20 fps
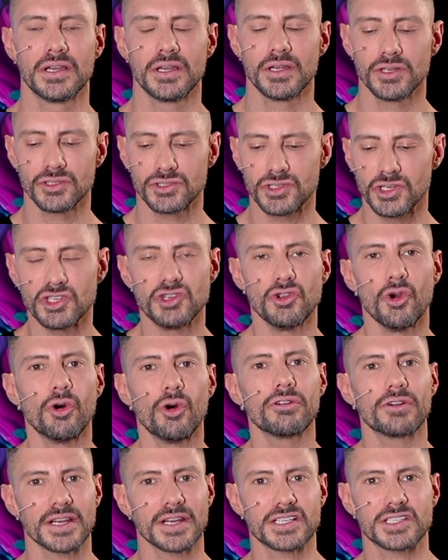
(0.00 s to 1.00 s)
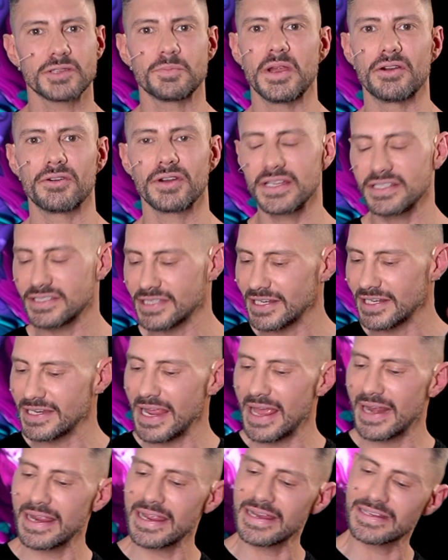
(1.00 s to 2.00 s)
to your experience, and
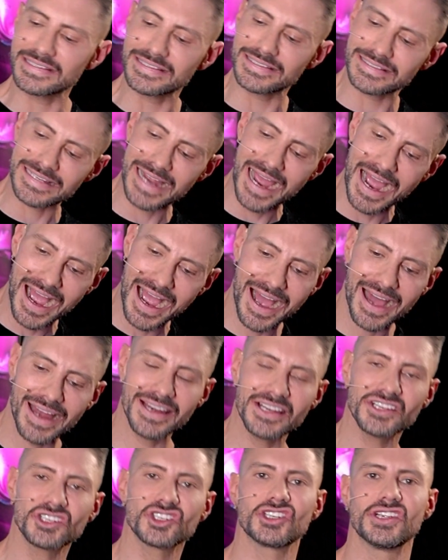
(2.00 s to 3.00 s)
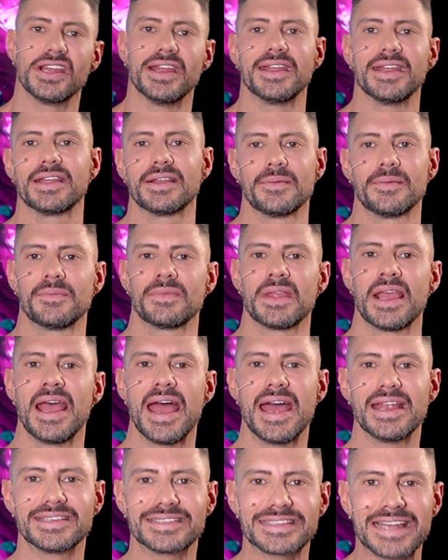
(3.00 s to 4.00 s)
yet it's tarnishing
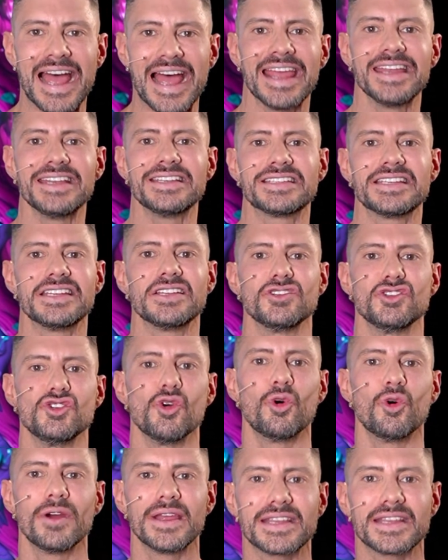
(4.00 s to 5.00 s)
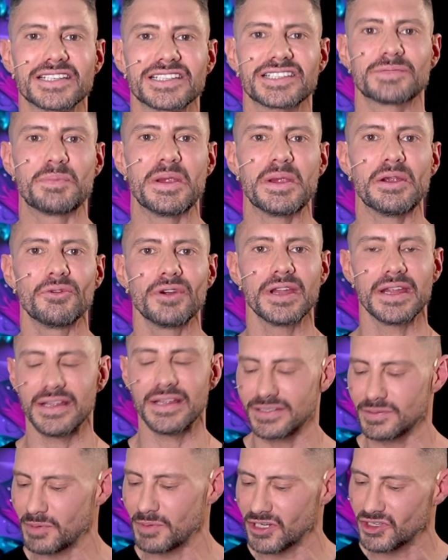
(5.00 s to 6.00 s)
and tainting your
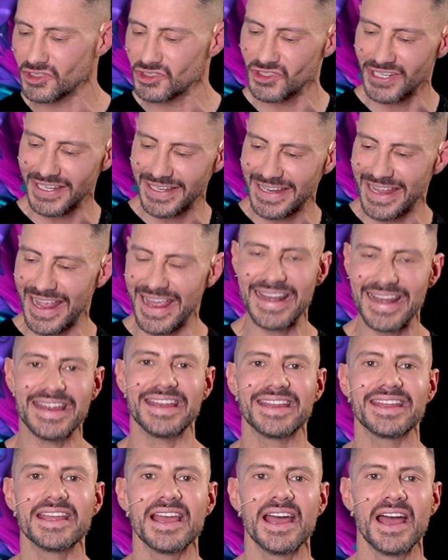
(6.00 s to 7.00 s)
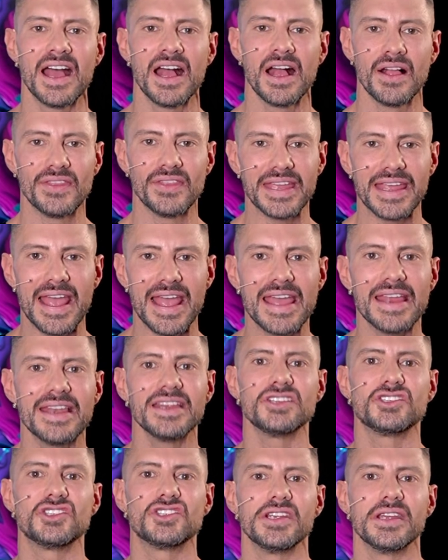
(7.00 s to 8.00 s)
experience because you're getting the
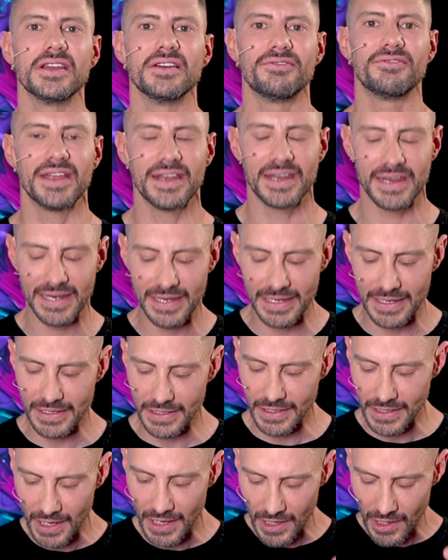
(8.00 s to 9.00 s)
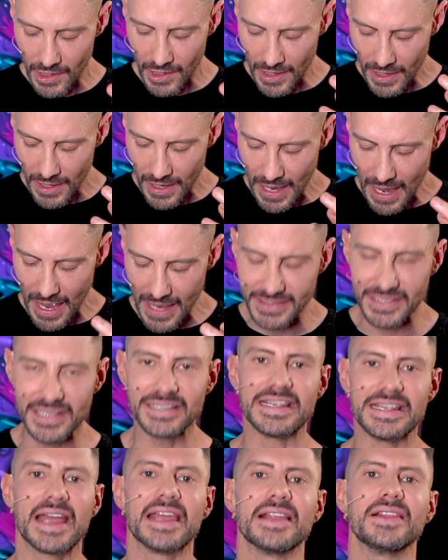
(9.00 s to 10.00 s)
energy of it in as a
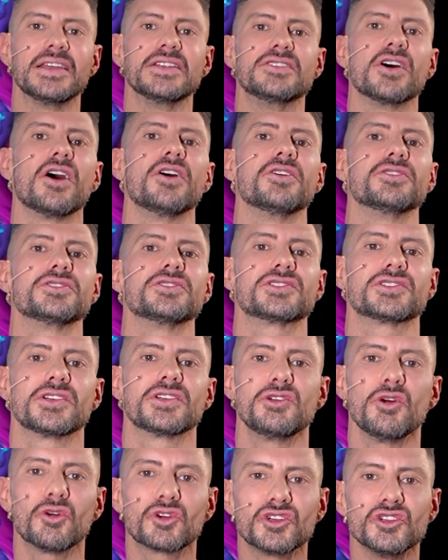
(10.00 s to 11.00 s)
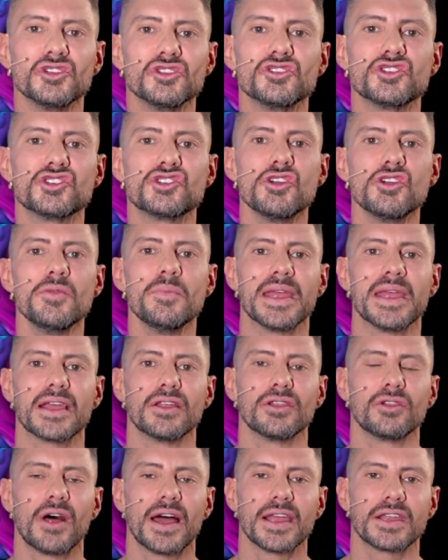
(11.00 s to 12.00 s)
daily dose. You're consuming
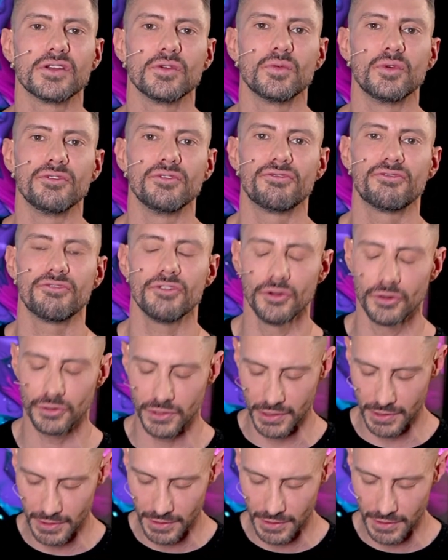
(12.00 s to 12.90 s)
it like you would food.